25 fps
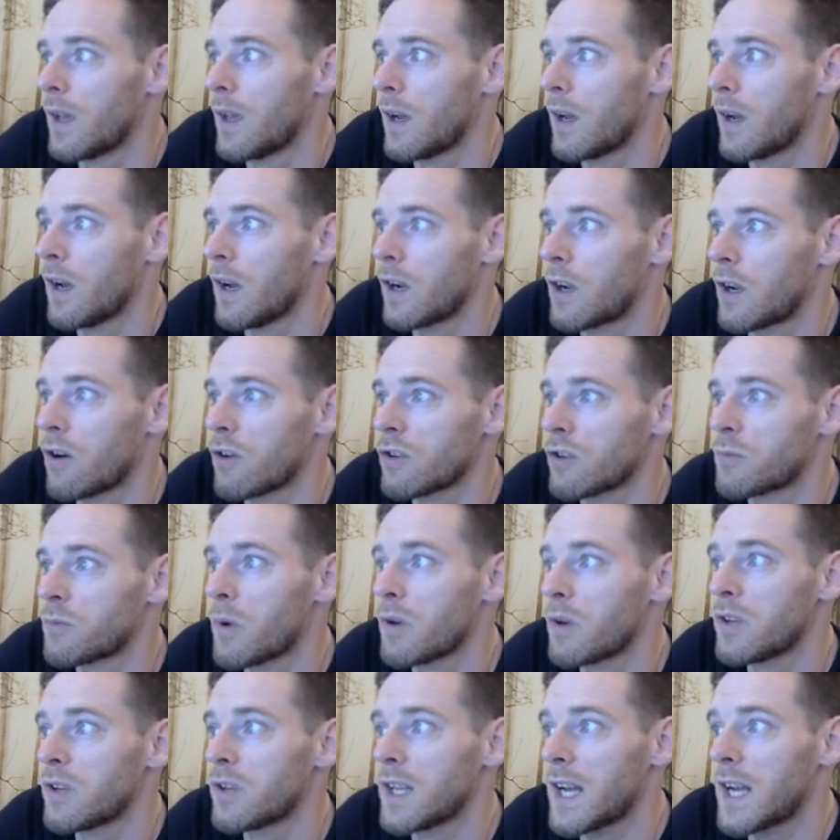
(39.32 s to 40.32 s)

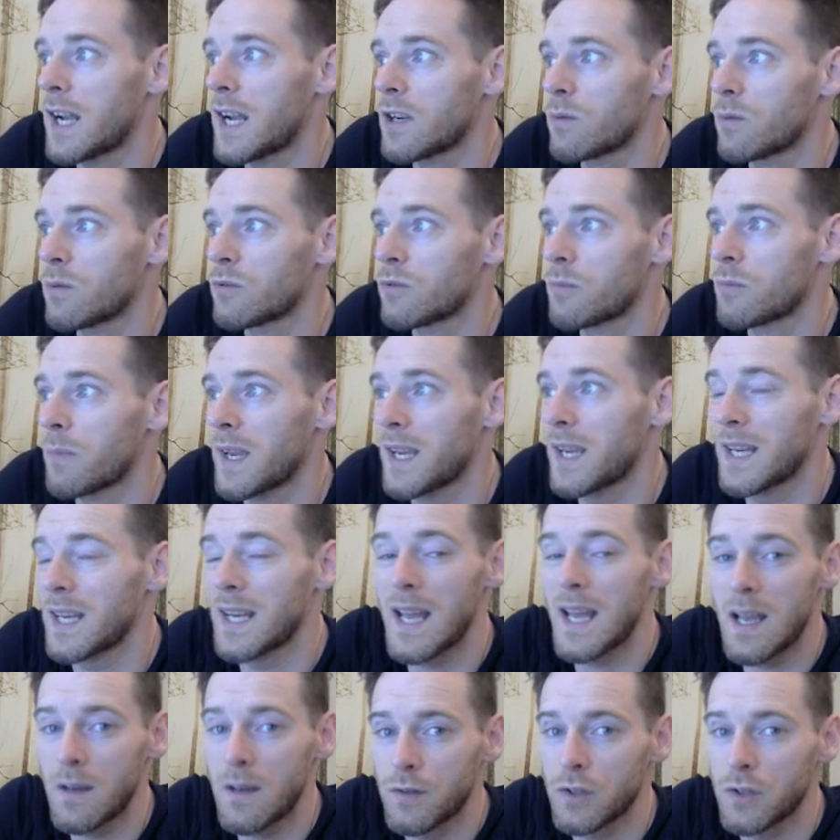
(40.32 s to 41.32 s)
Corresponding angles make an
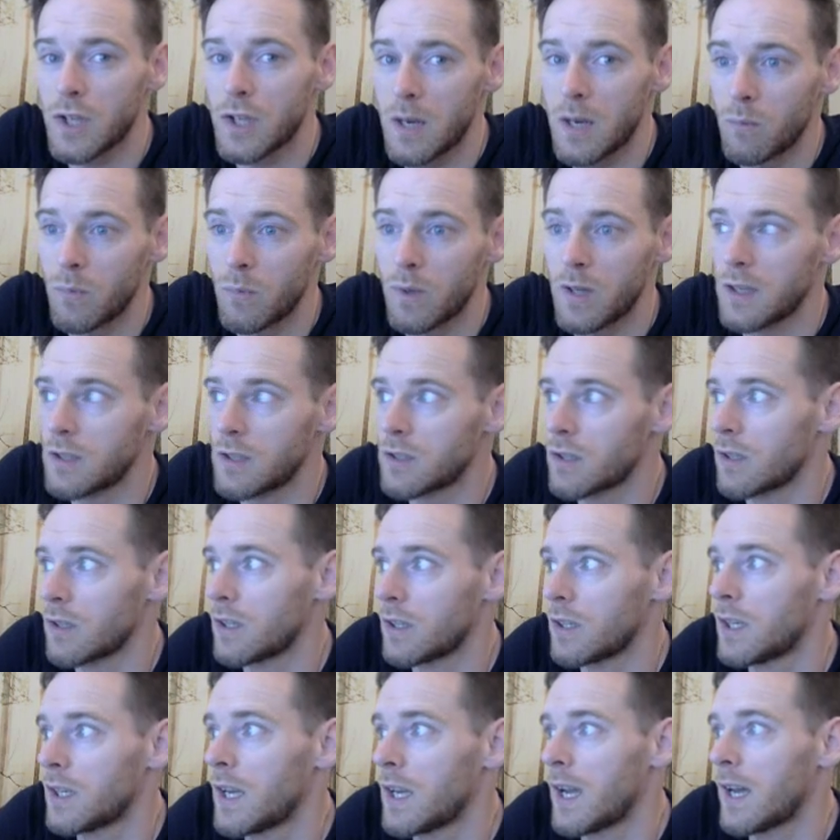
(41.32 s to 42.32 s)
F shape with each
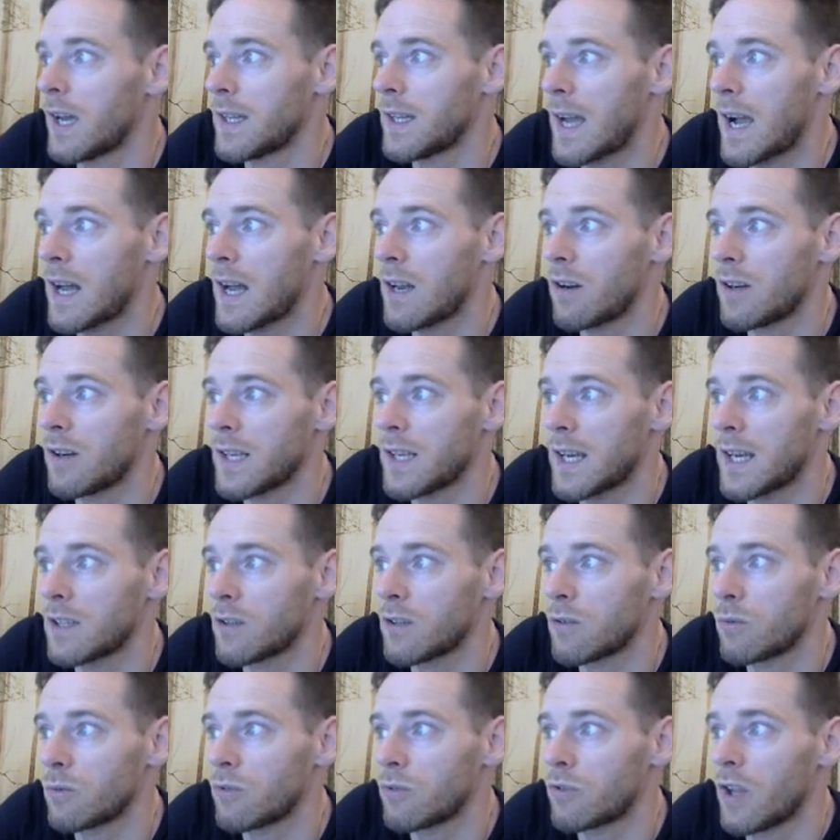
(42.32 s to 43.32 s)
other, and allied
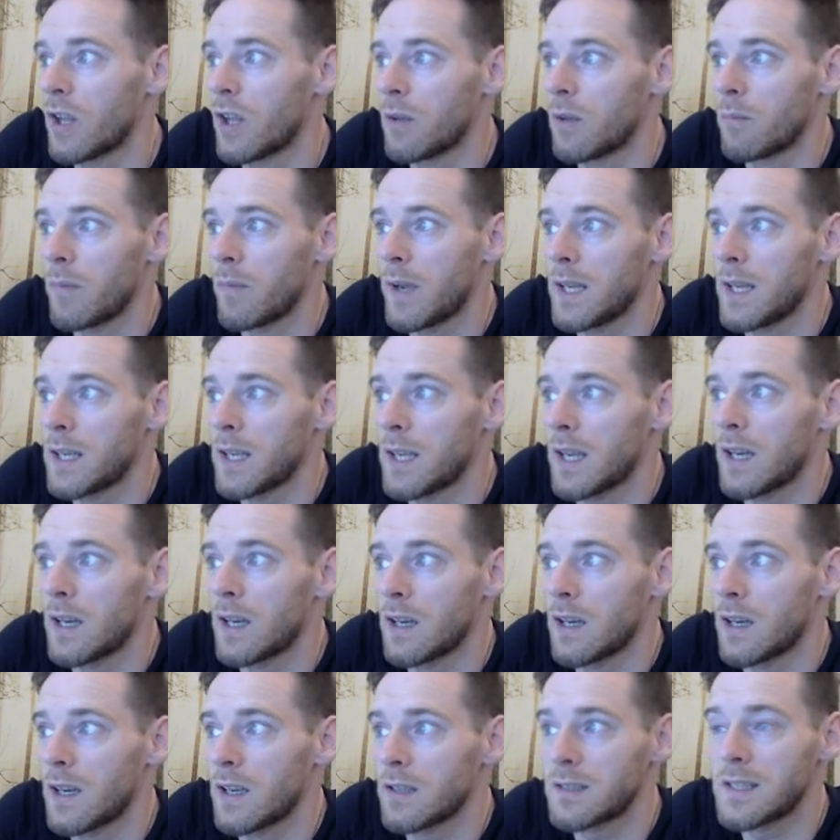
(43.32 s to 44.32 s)
angles make
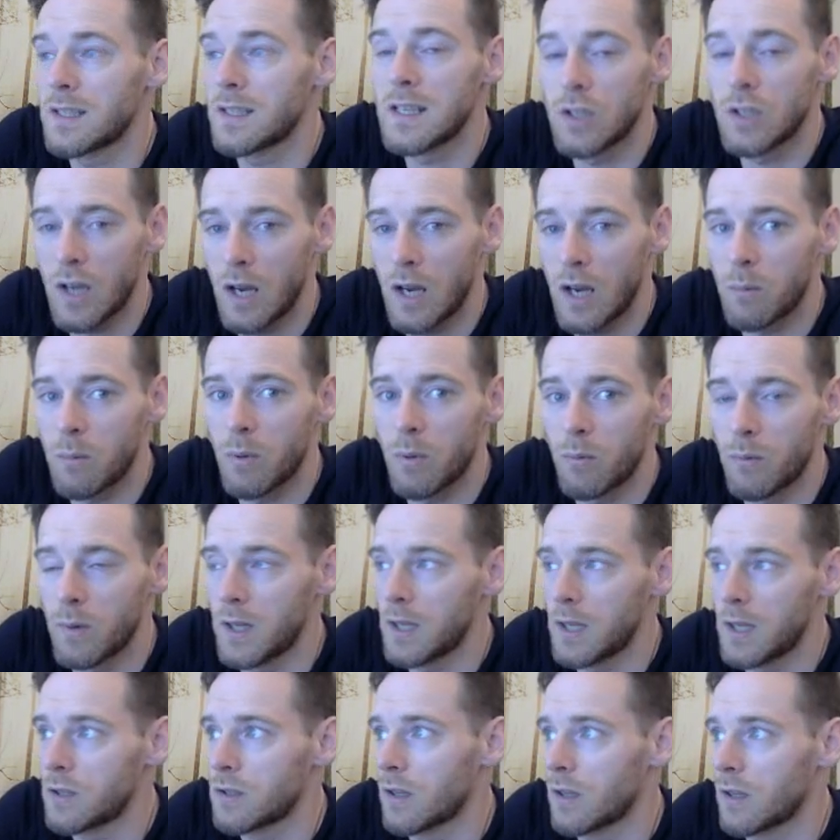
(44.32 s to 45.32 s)
a C shape with
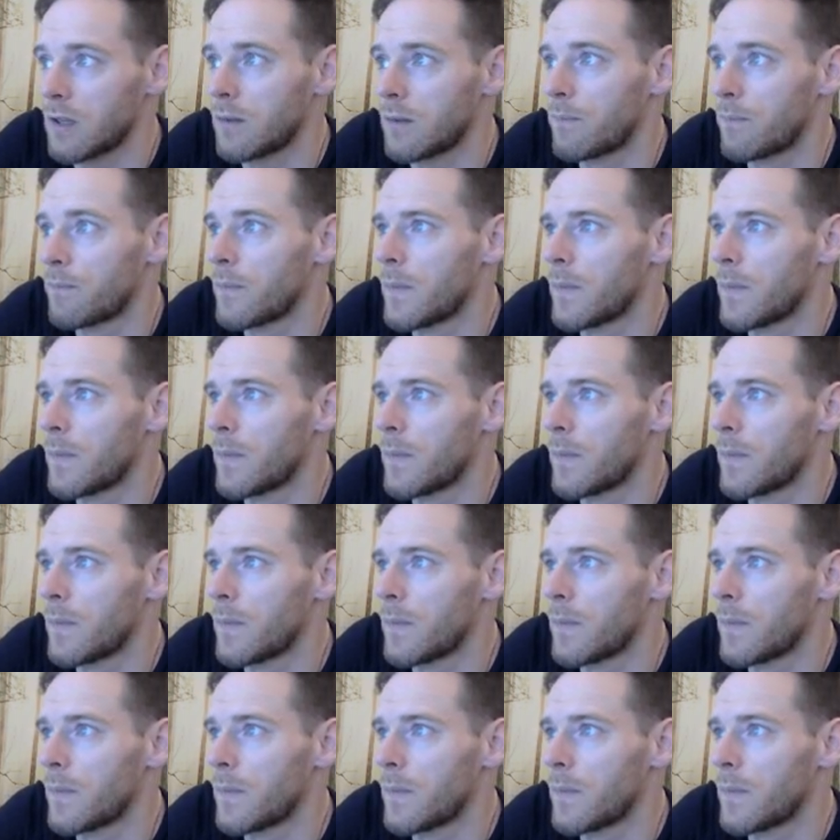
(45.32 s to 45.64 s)
each other.